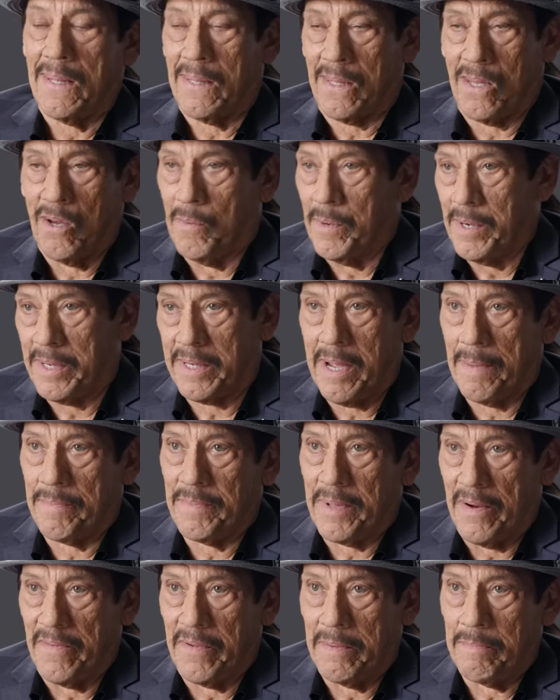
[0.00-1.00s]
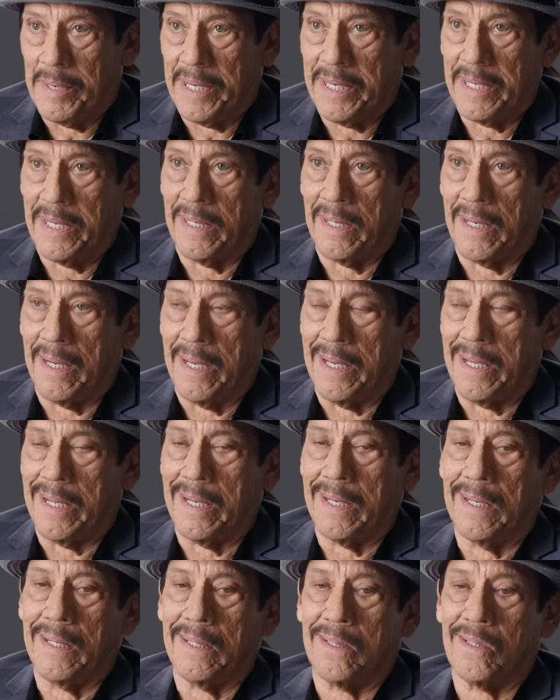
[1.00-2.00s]
And Gilbert kept everybody in
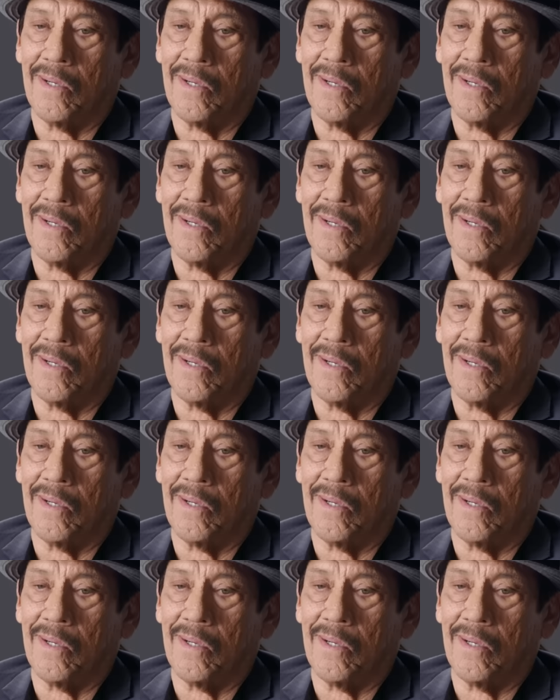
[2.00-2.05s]
line. And